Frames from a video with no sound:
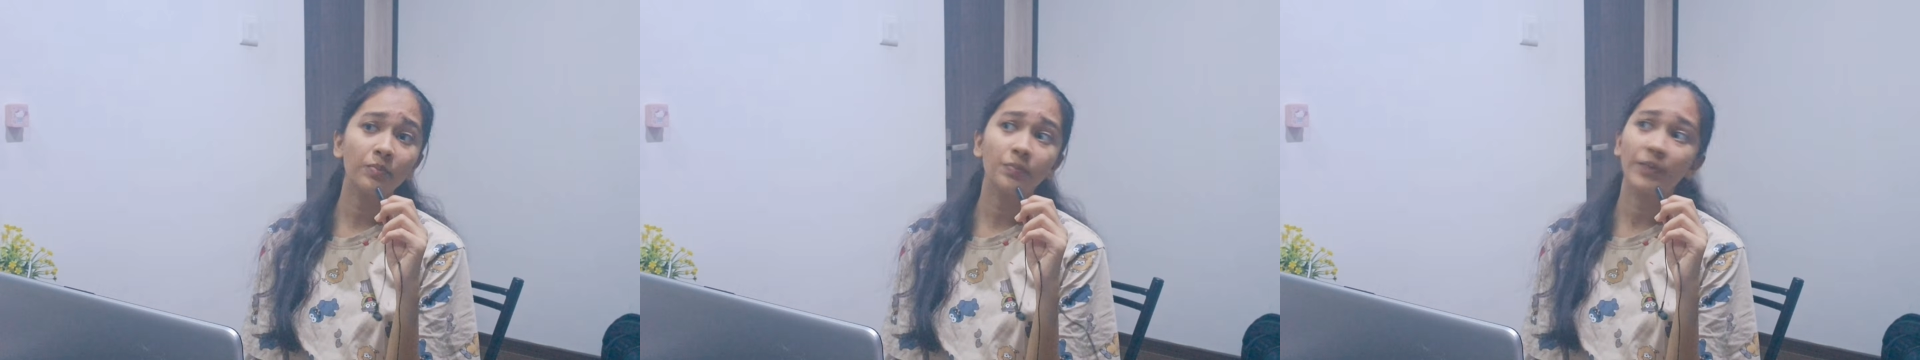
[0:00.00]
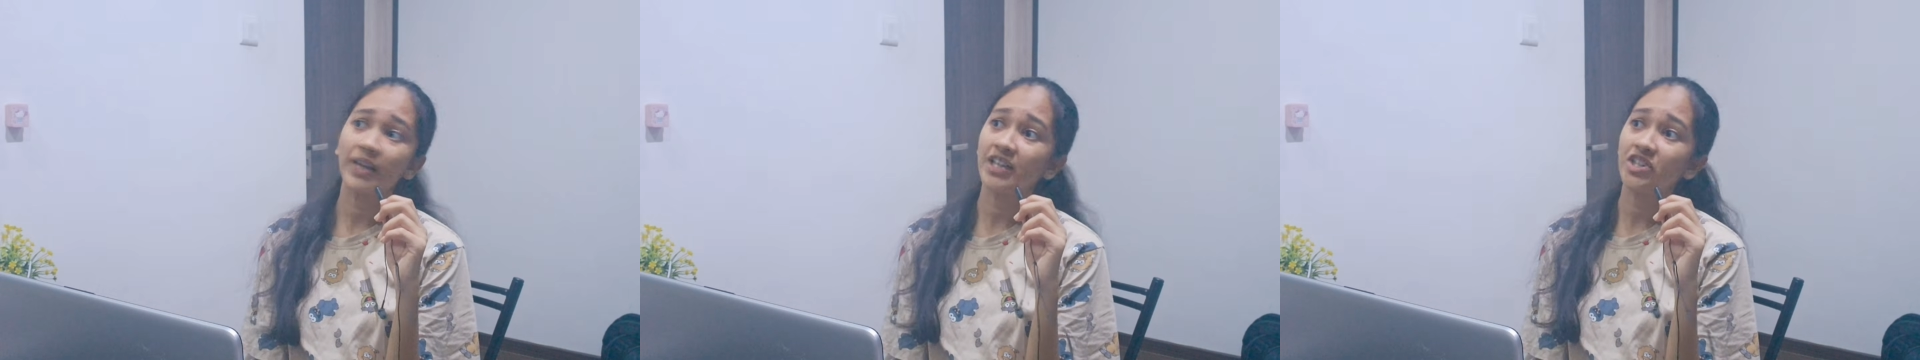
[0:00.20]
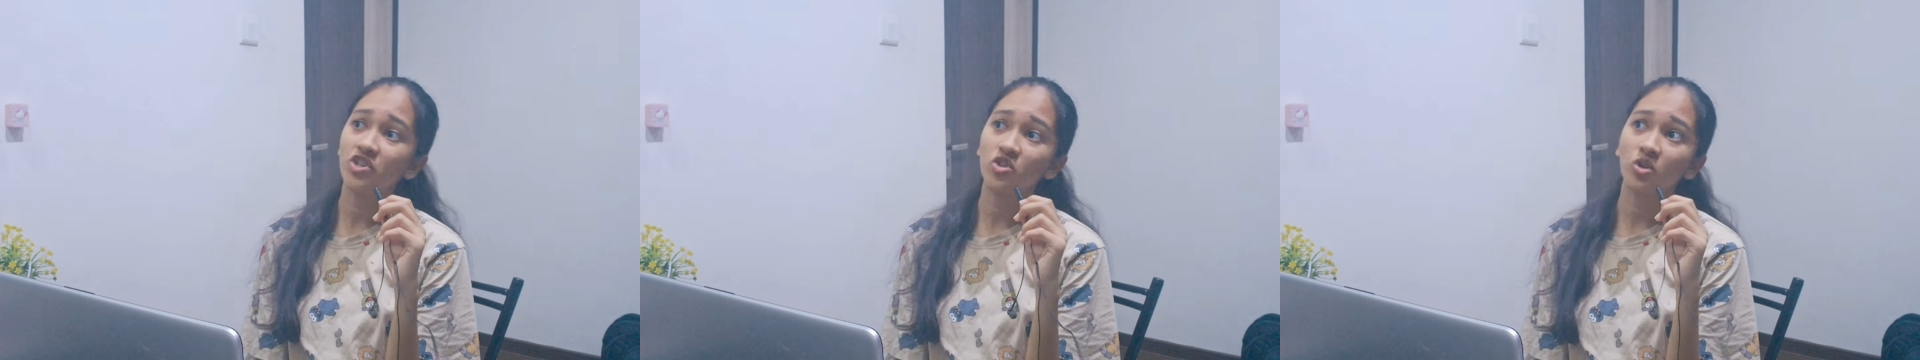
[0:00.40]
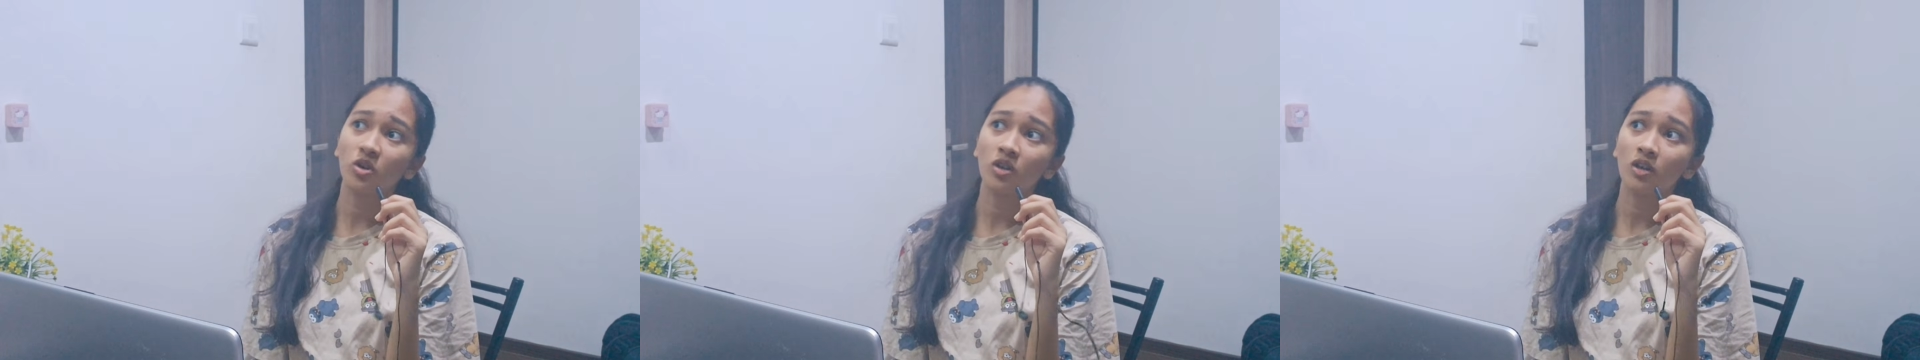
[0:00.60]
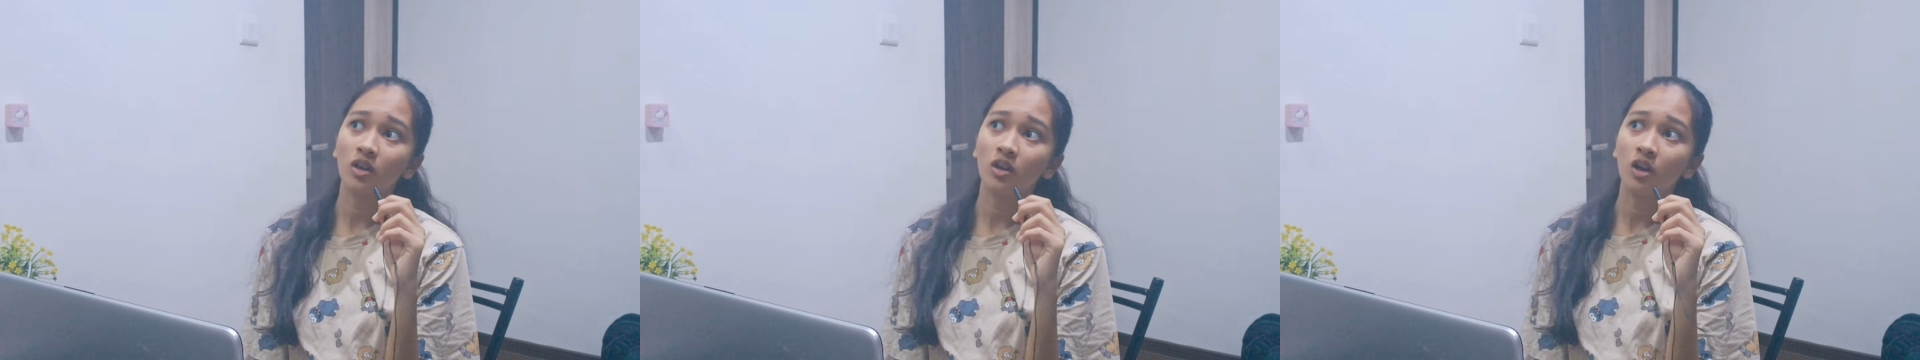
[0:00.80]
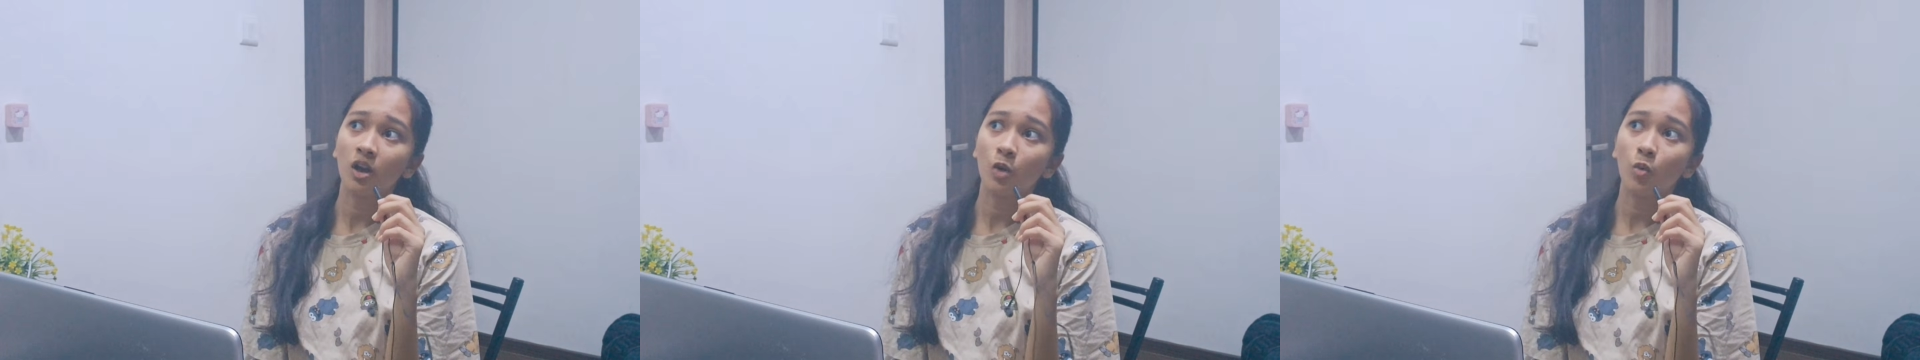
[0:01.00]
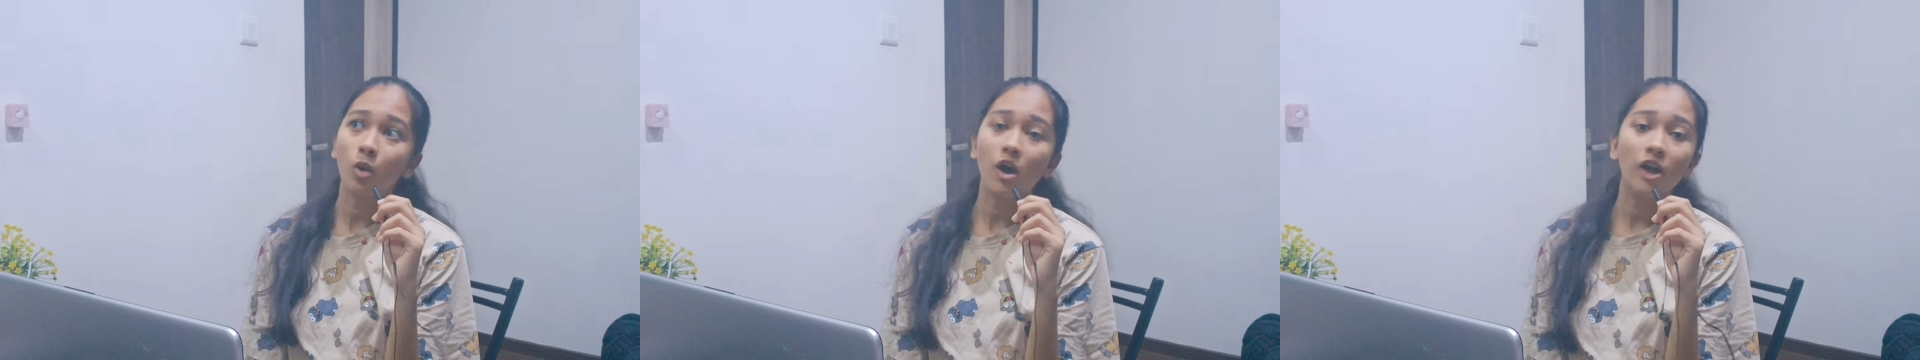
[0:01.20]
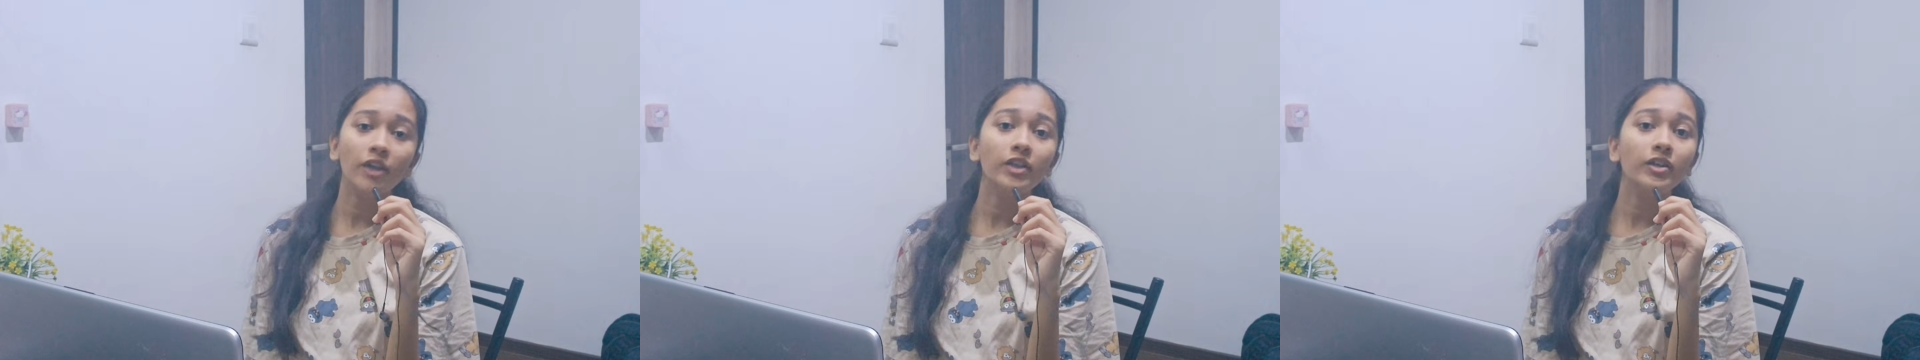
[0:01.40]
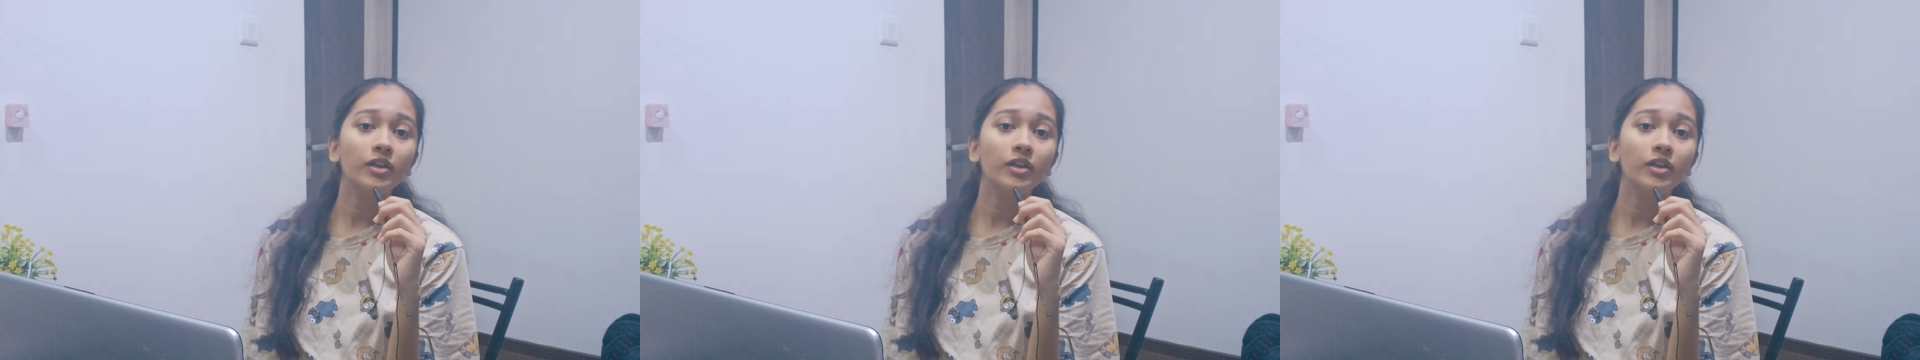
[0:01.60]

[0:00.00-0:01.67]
based on what